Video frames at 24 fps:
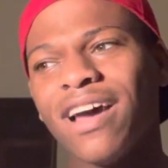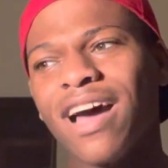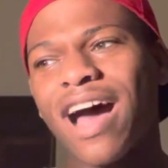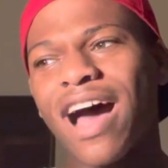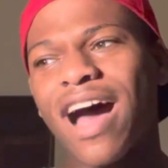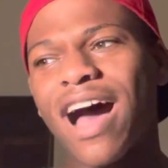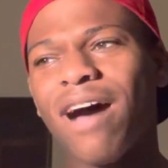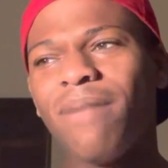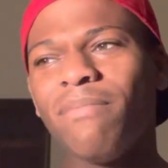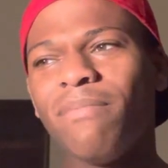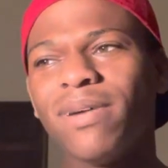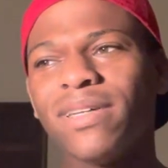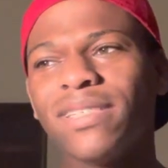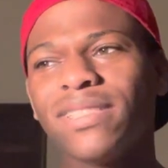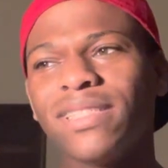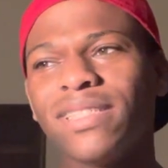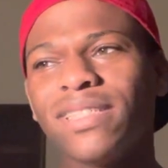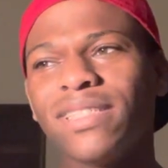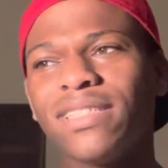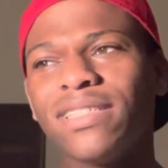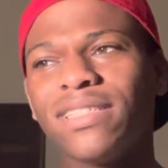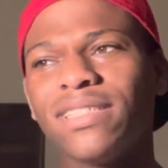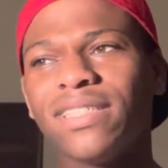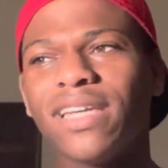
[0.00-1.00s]
I must
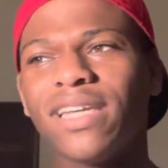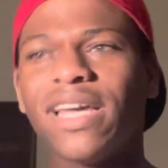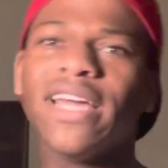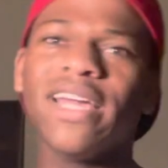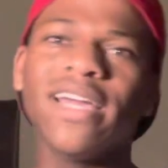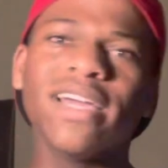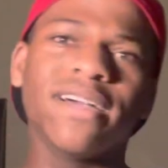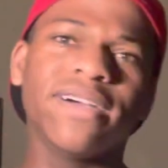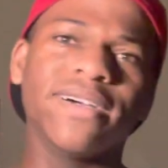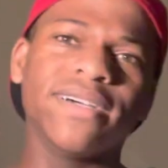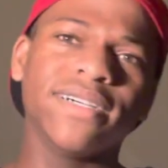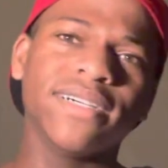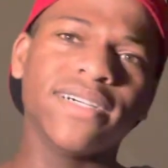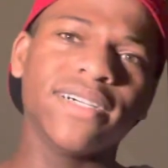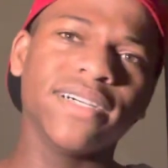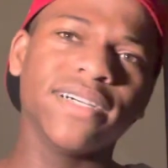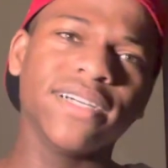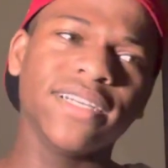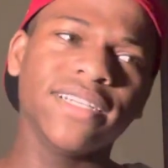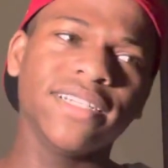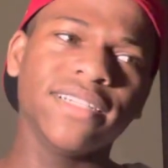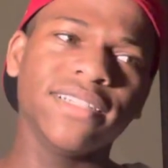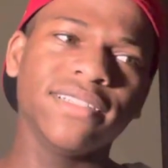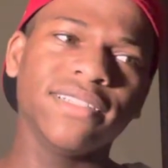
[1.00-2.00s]
have seen
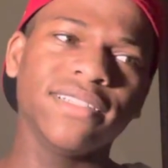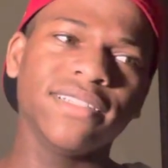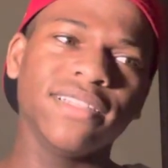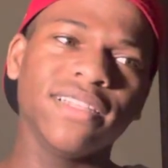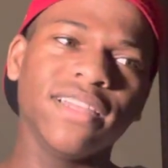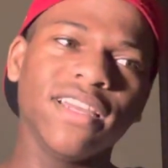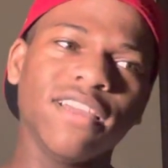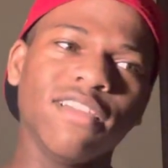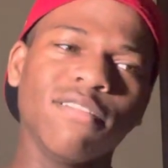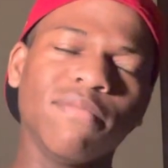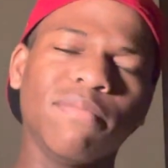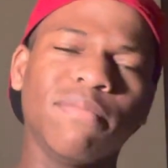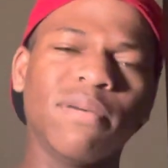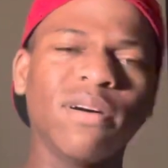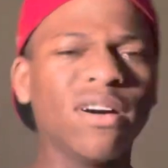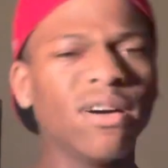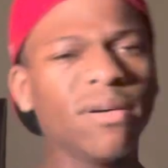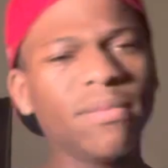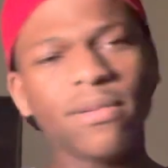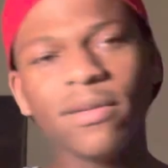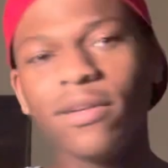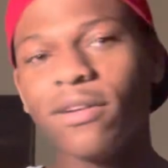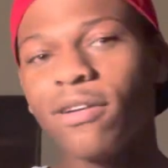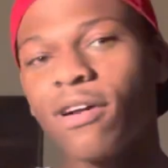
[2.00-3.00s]
Cuz in
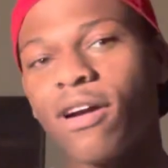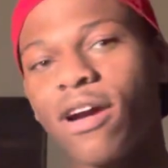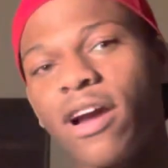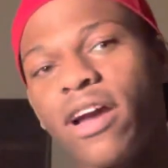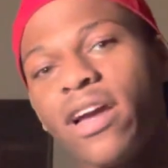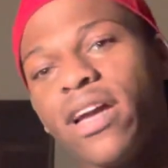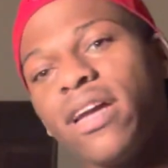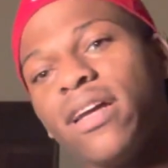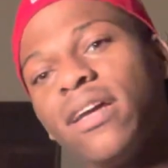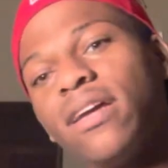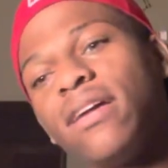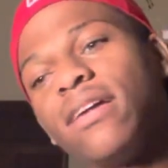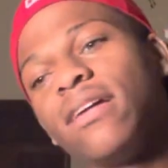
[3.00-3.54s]
public, right?